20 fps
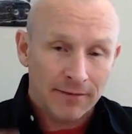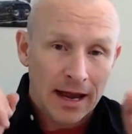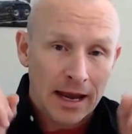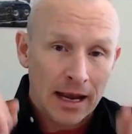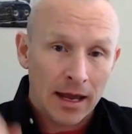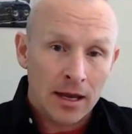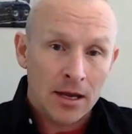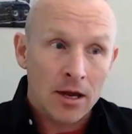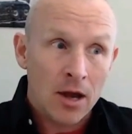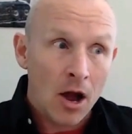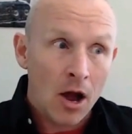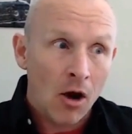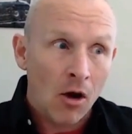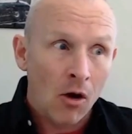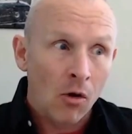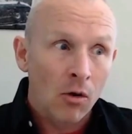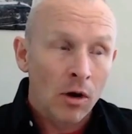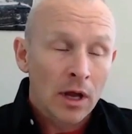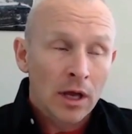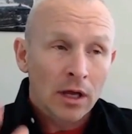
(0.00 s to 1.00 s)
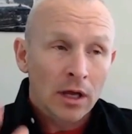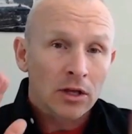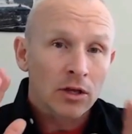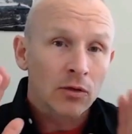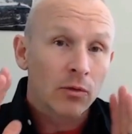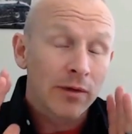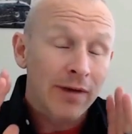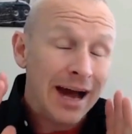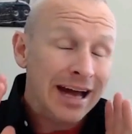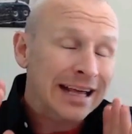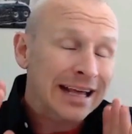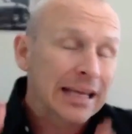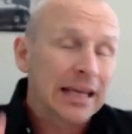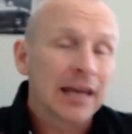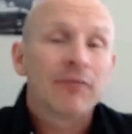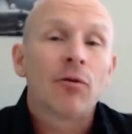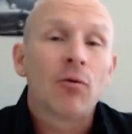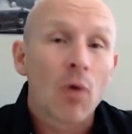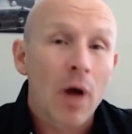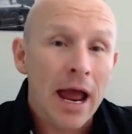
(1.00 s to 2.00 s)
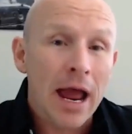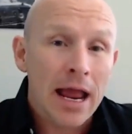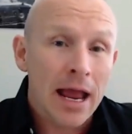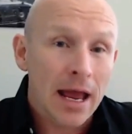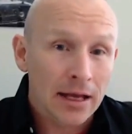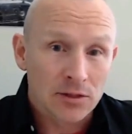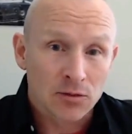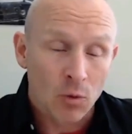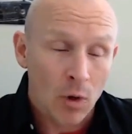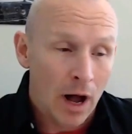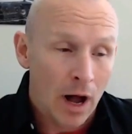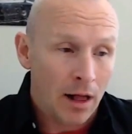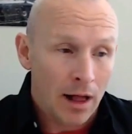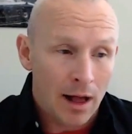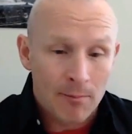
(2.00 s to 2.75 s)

And I know you've got a giveaway as well.